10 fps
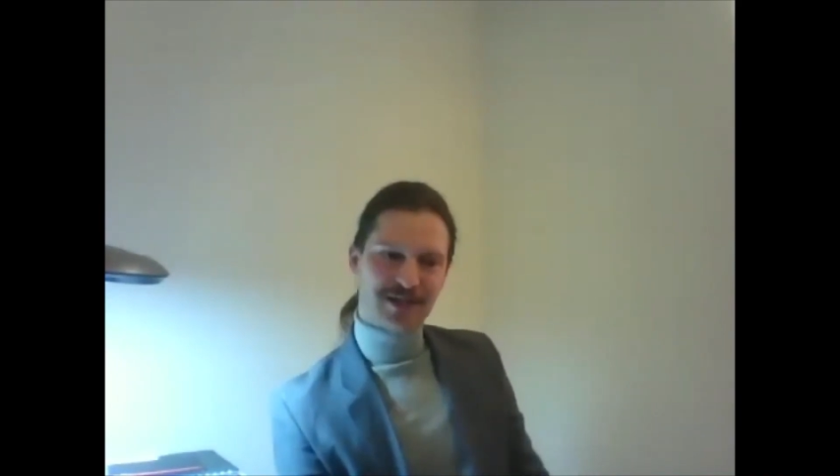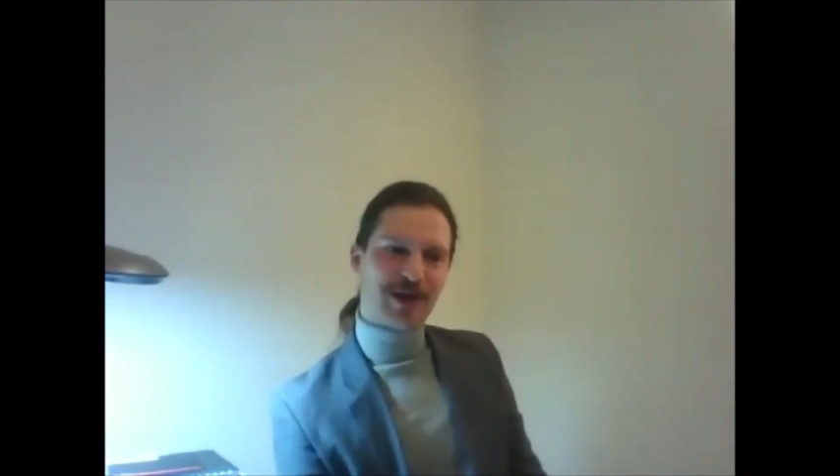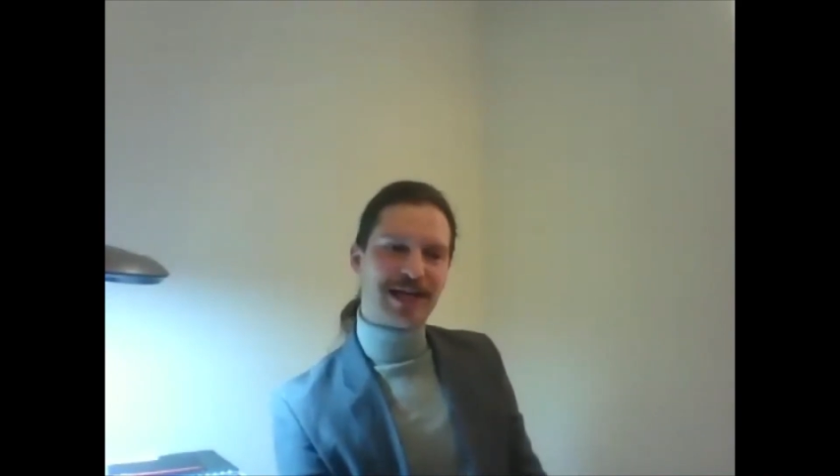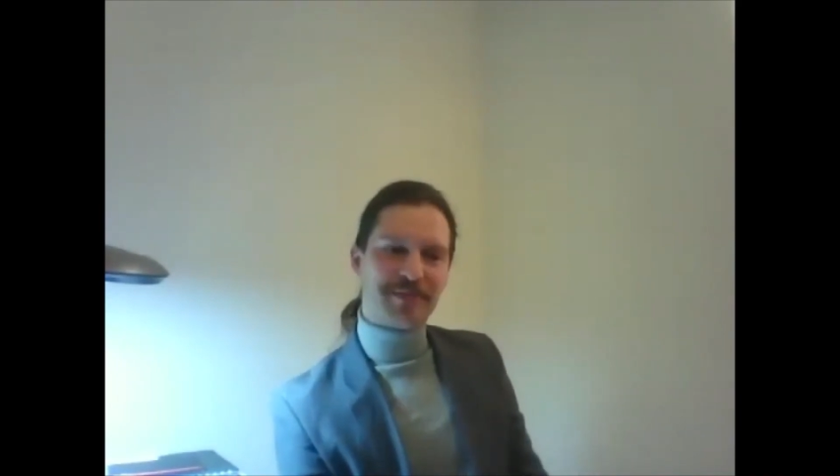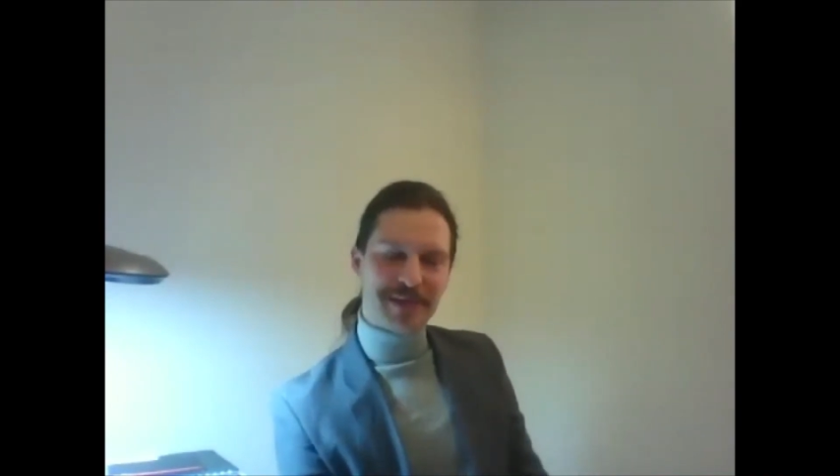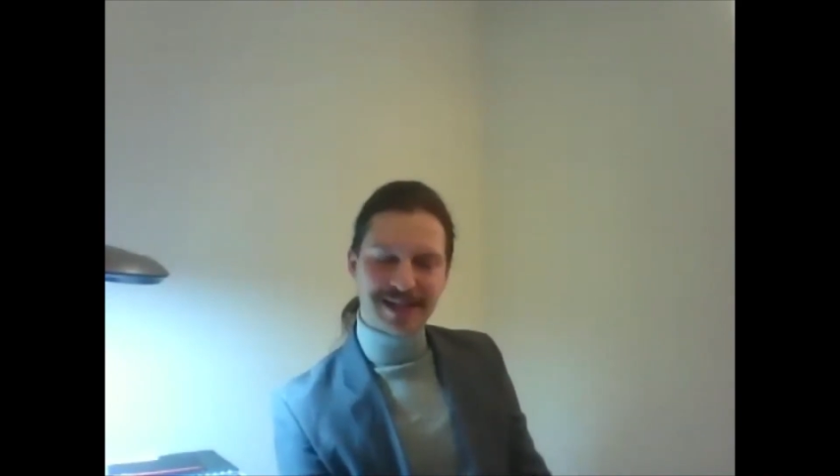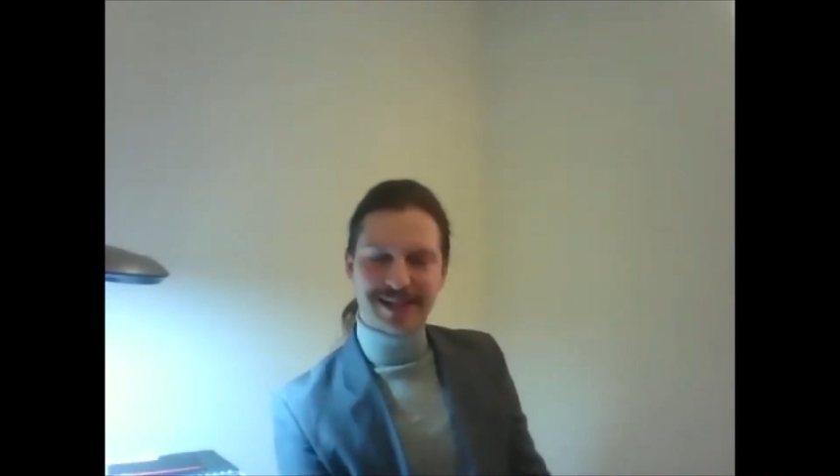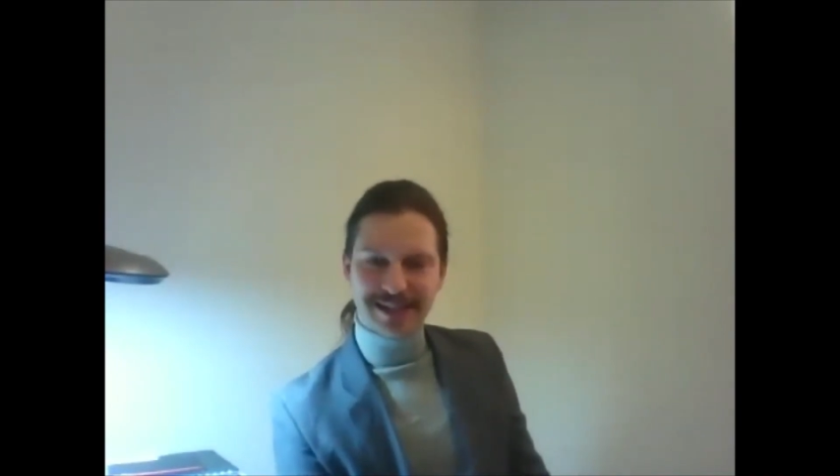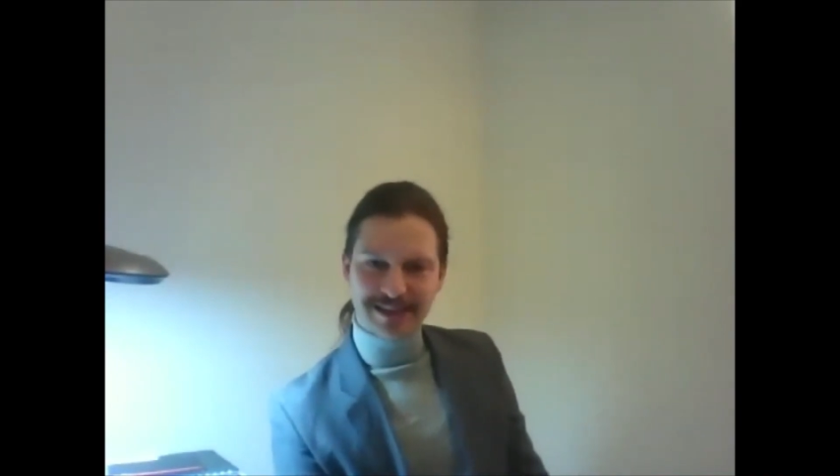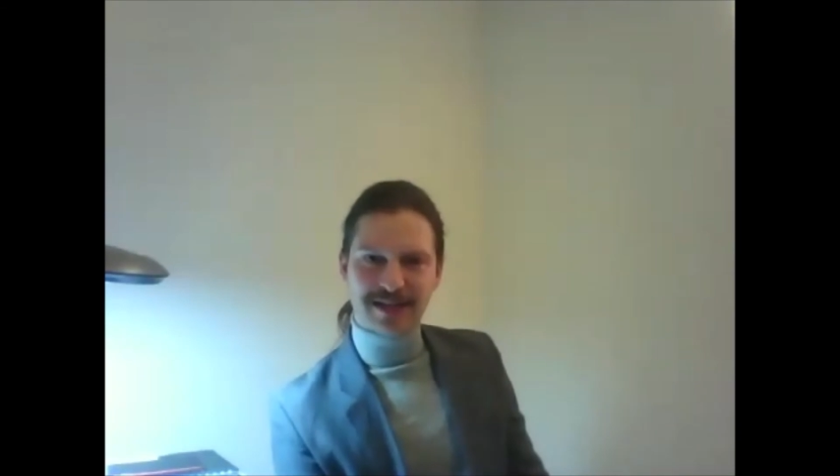So I
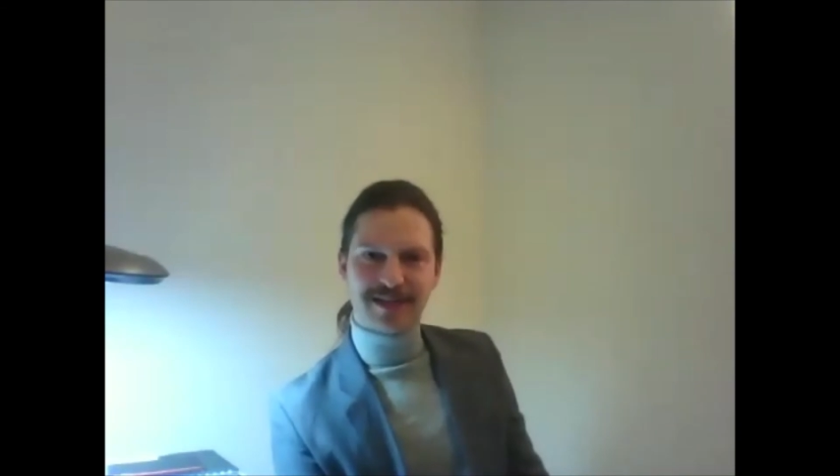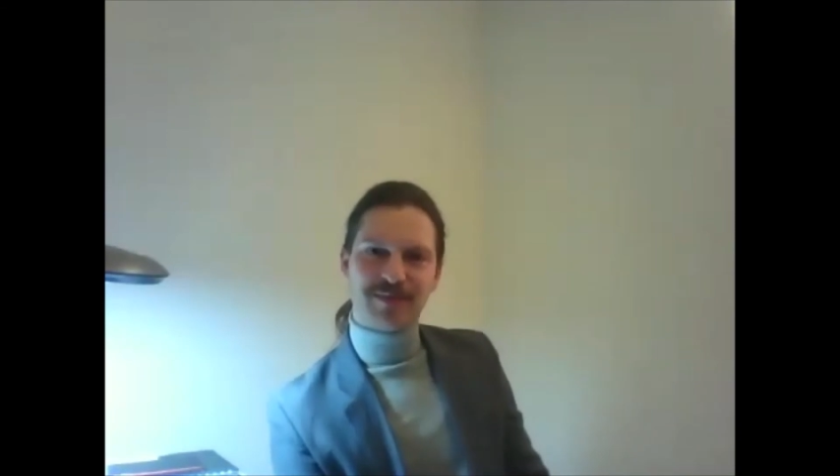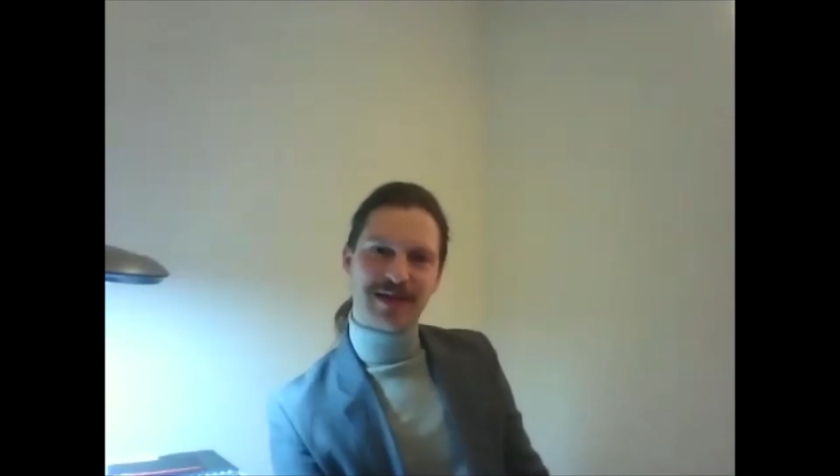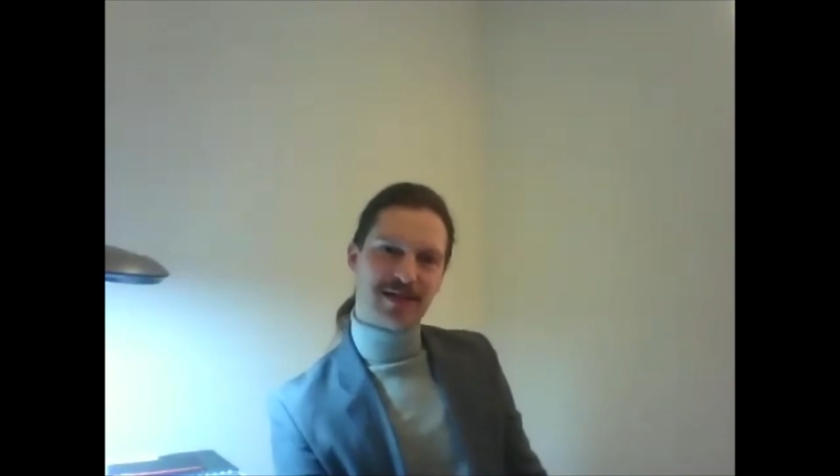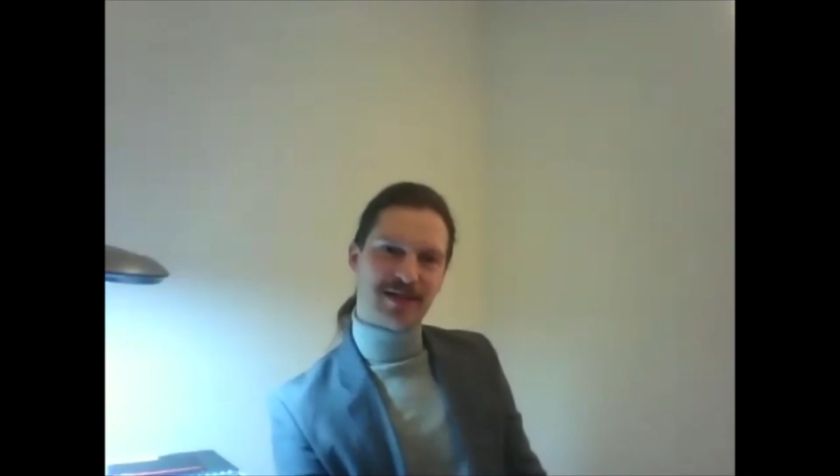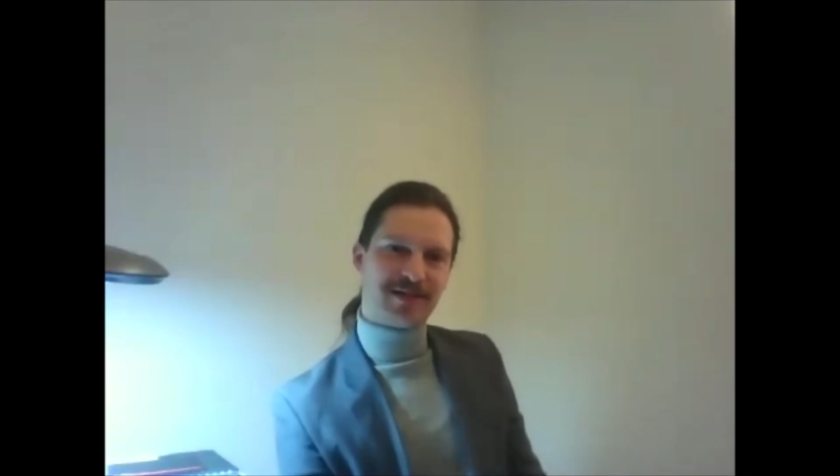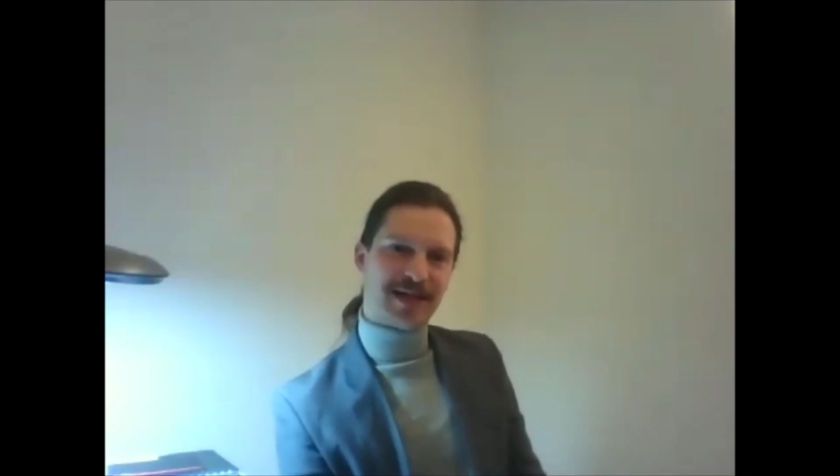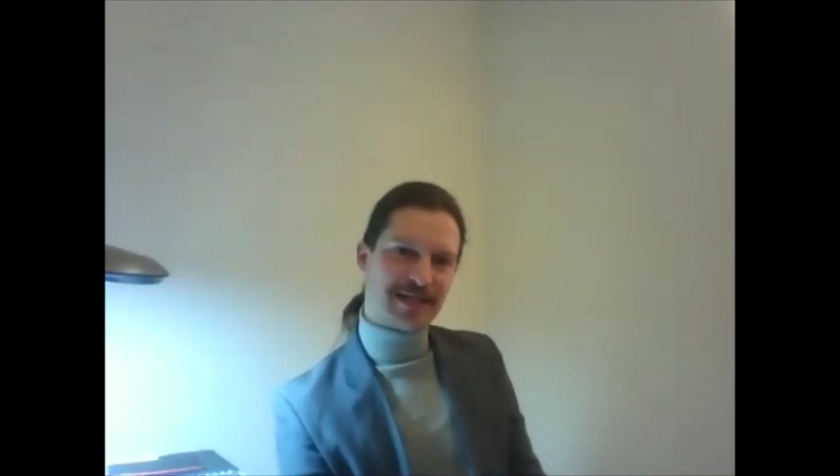immediately texted my sister.